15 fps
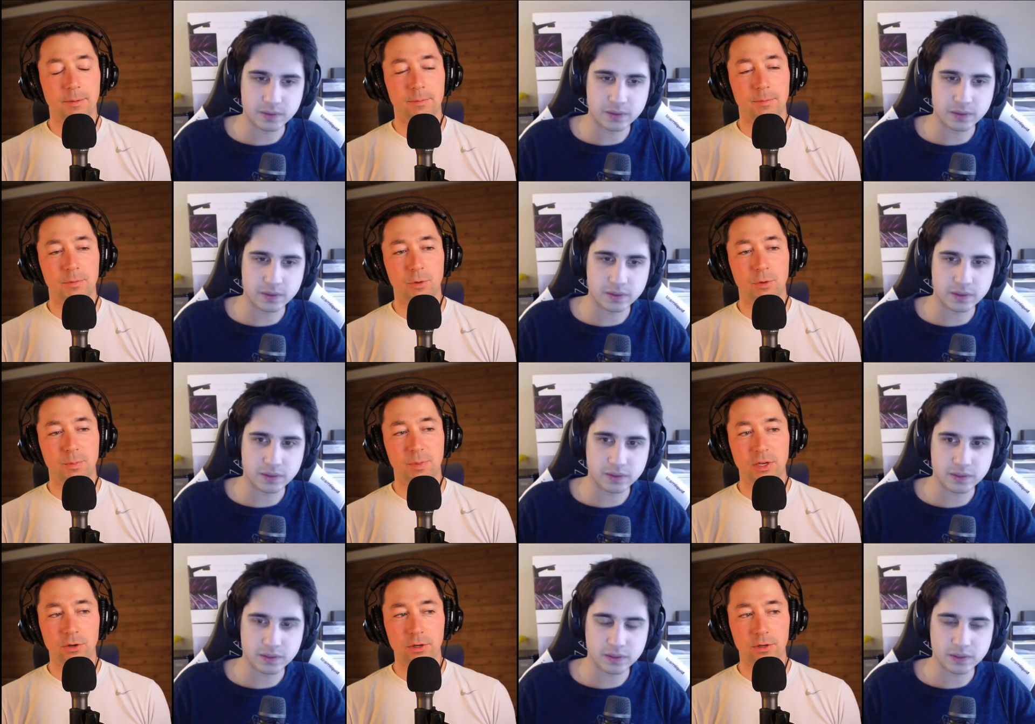Speaker 1: your
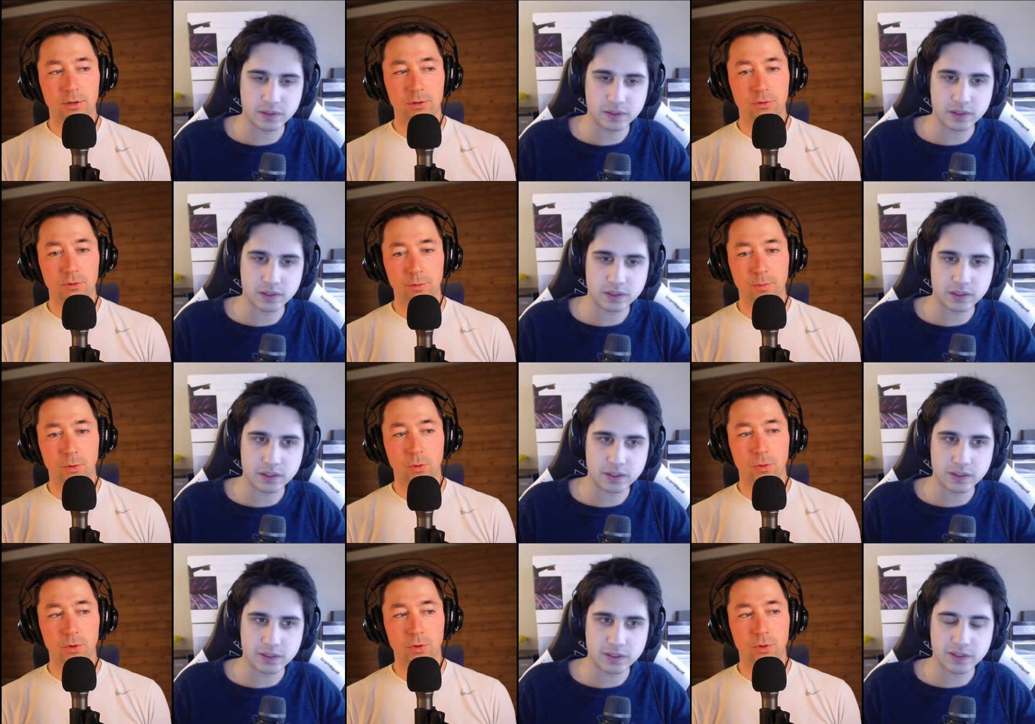peer group
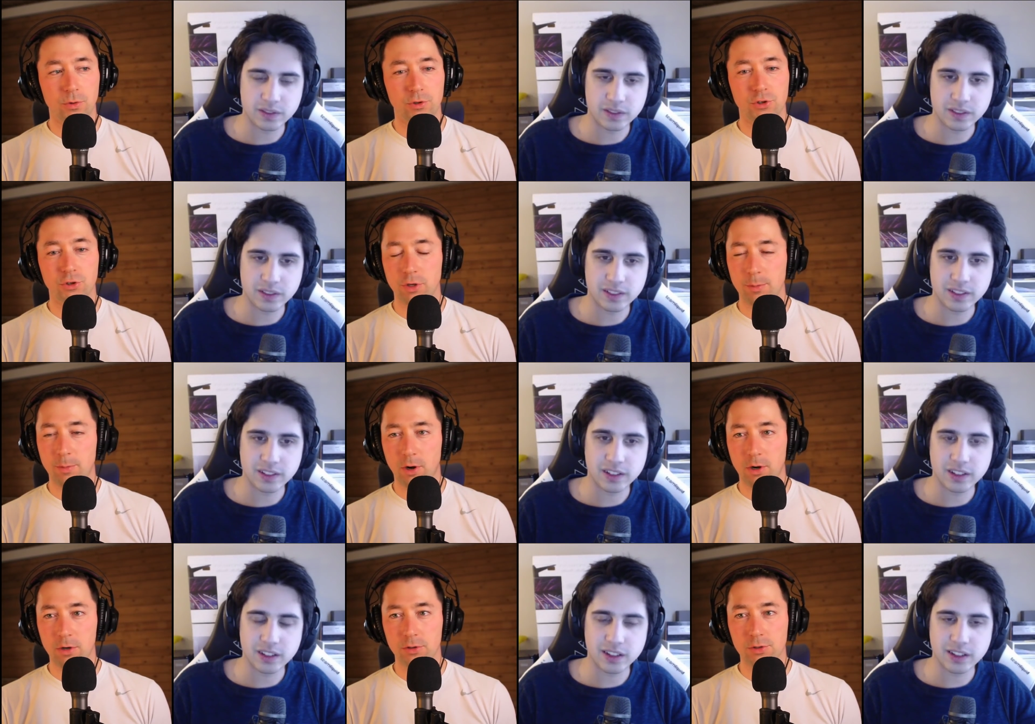or your journey
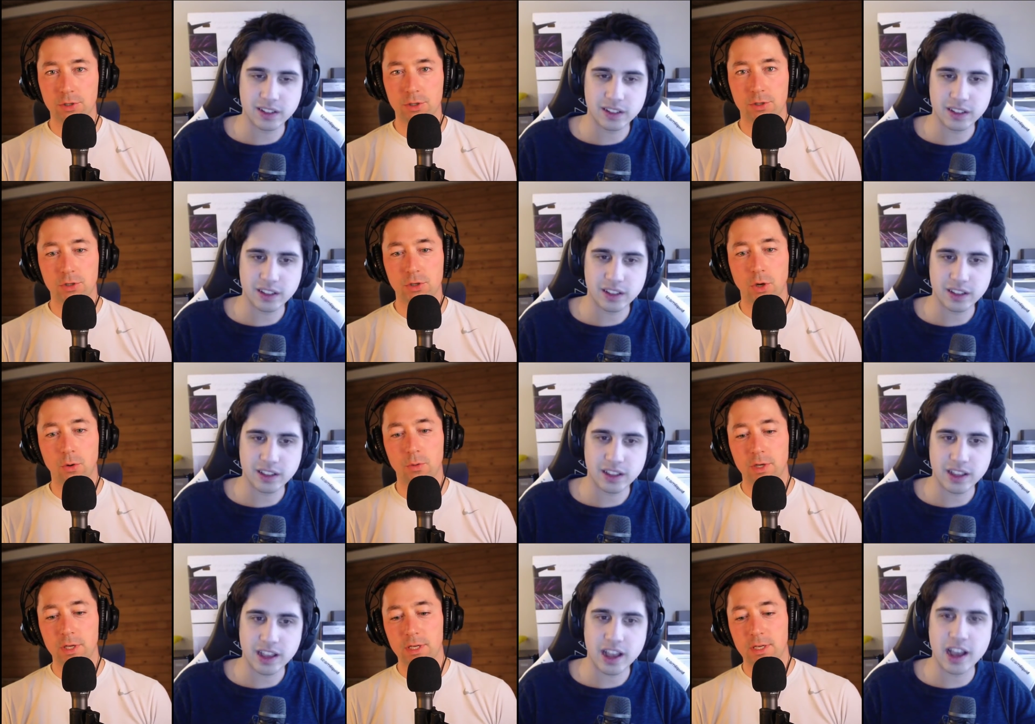partners.
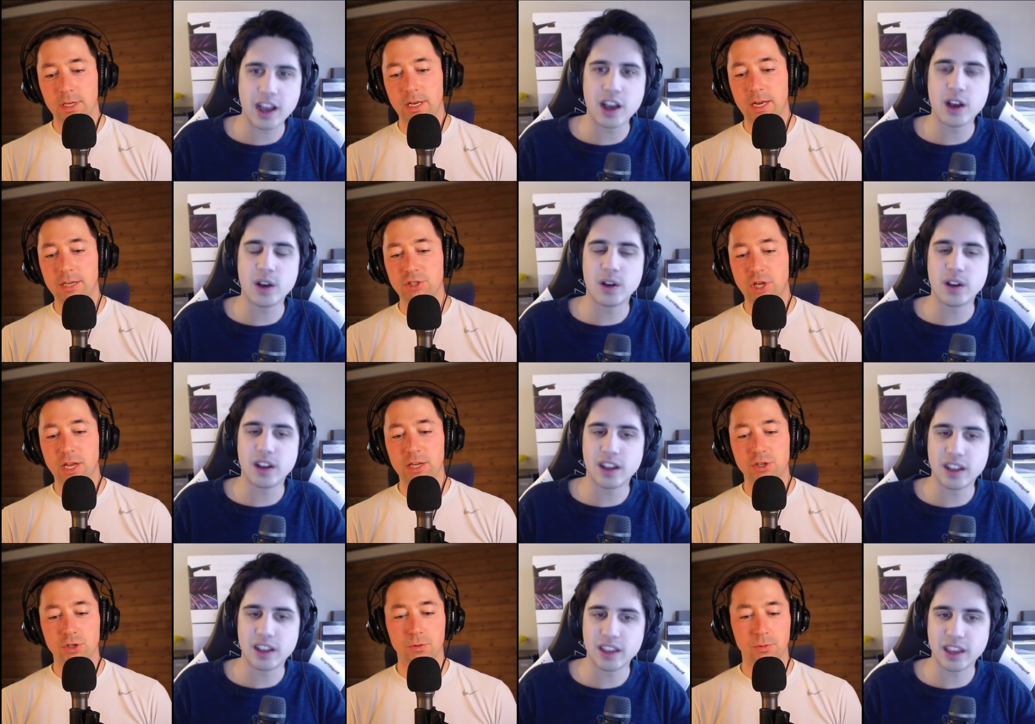So in oh,
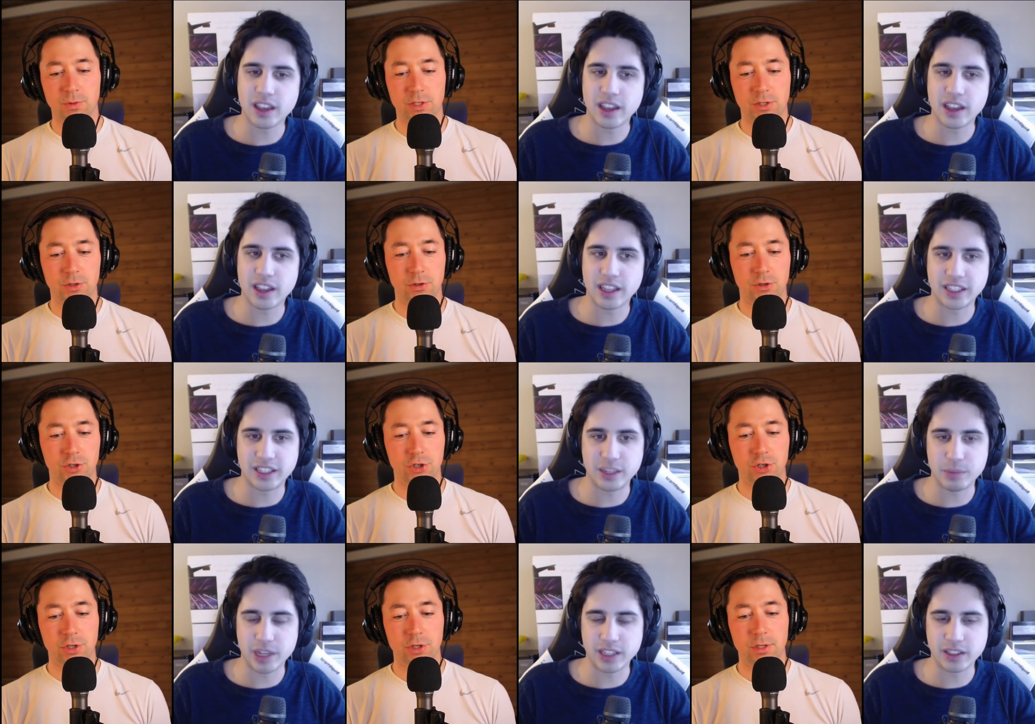educational
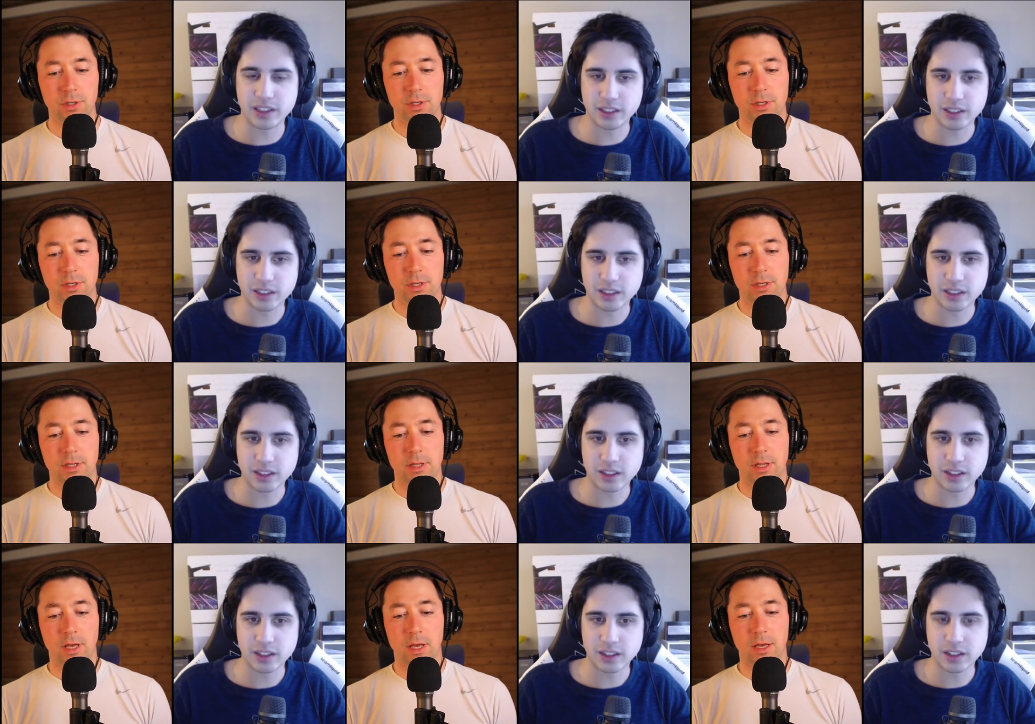research, yeah, yeah, like
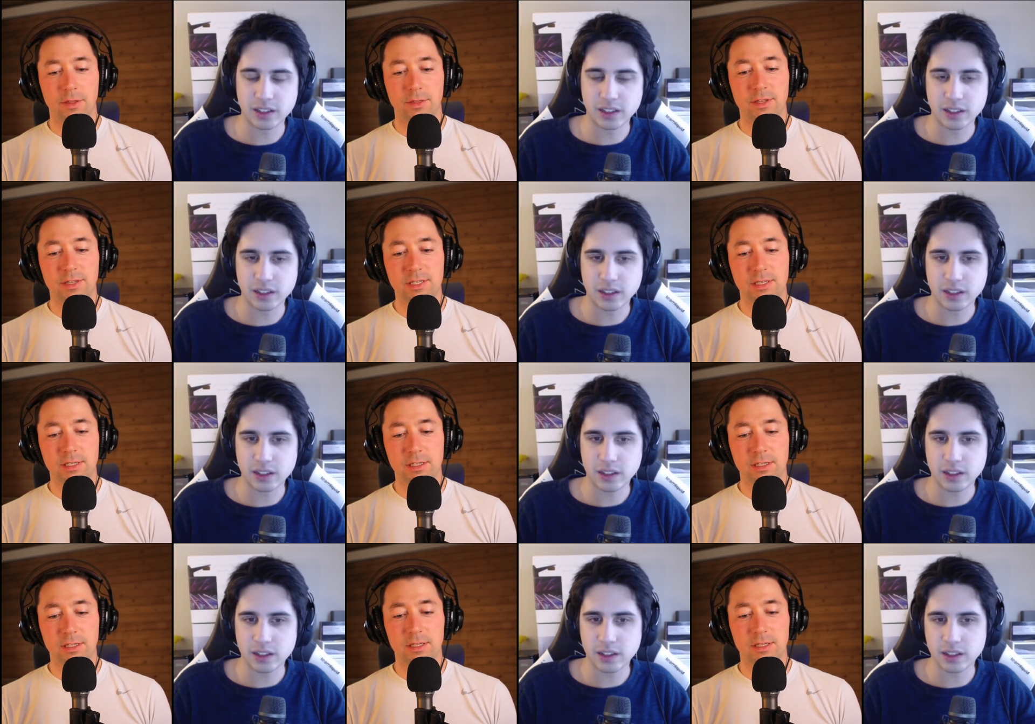uh, this
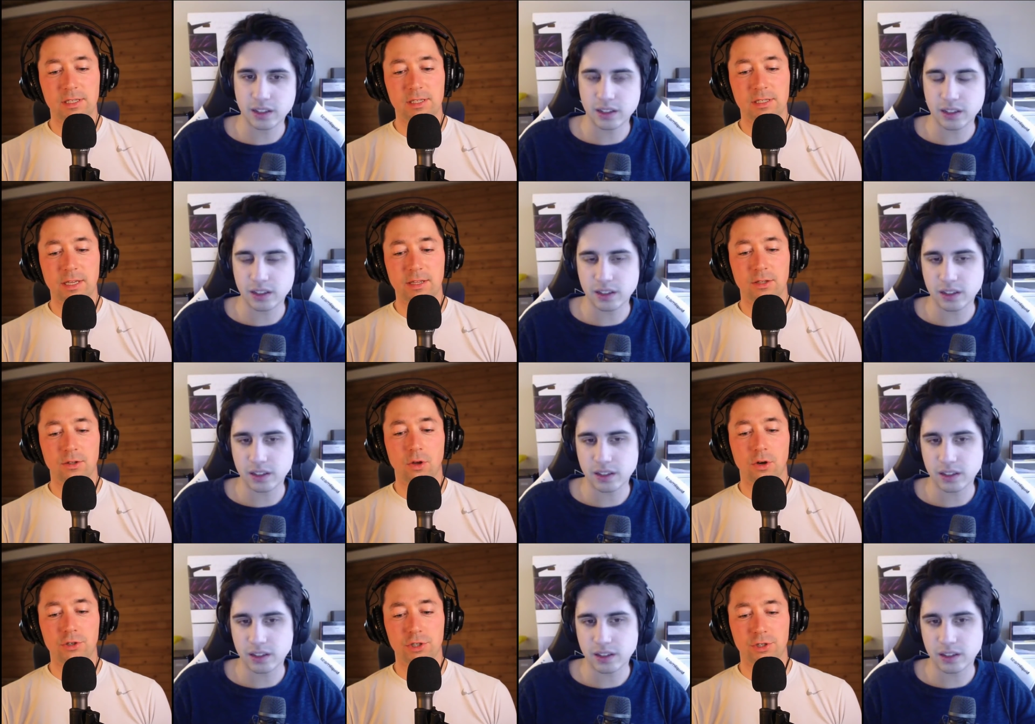this is like the
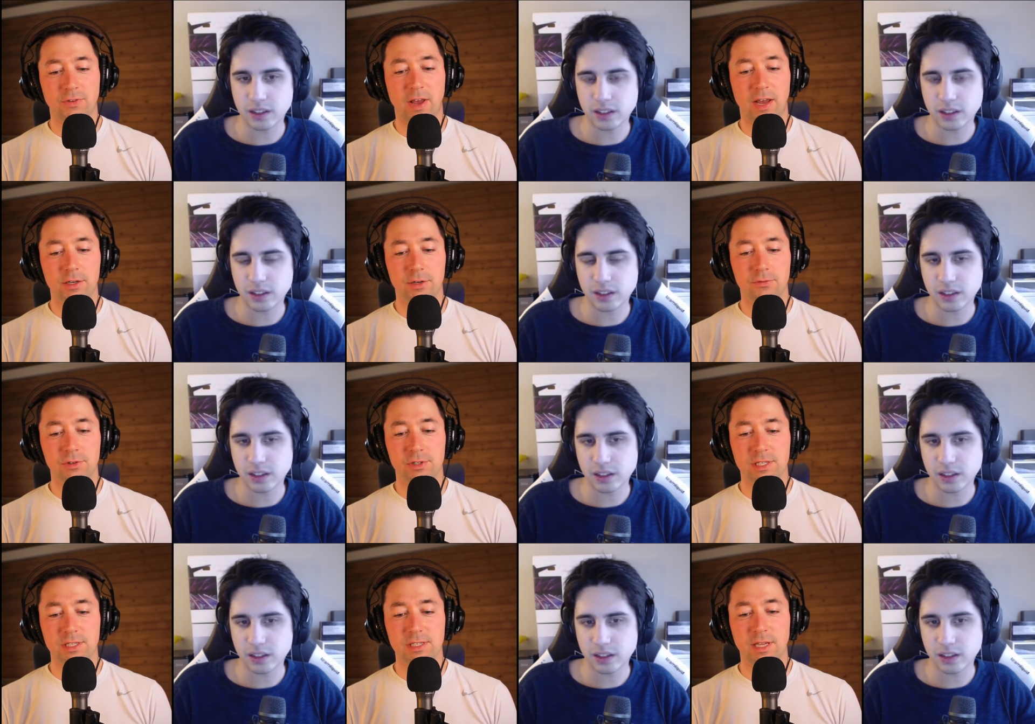largest factor for
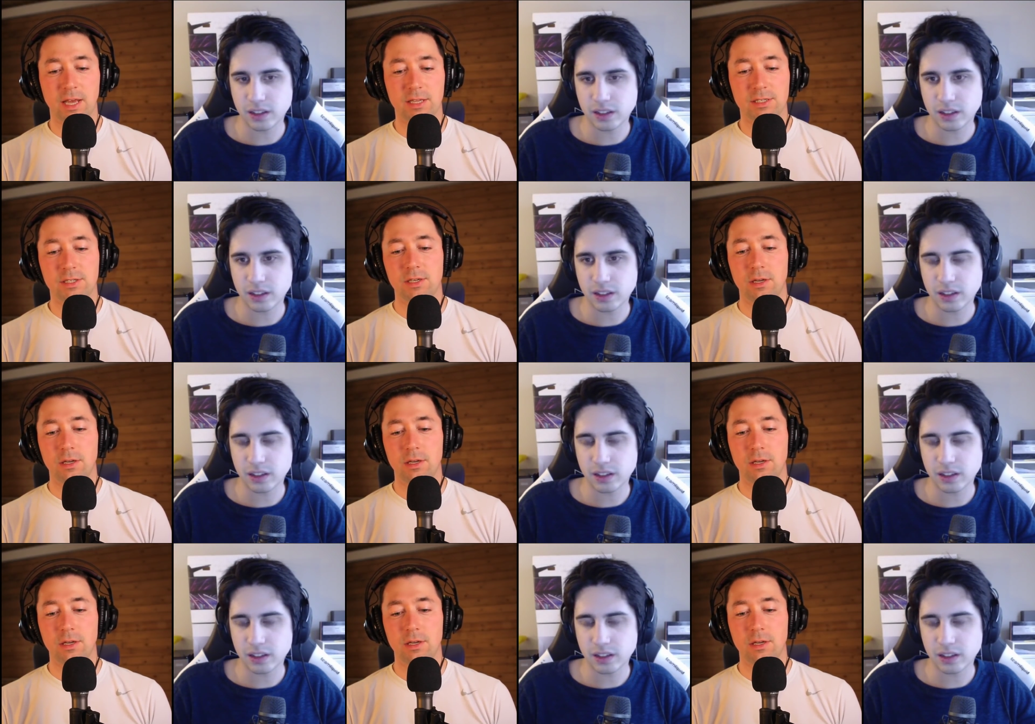success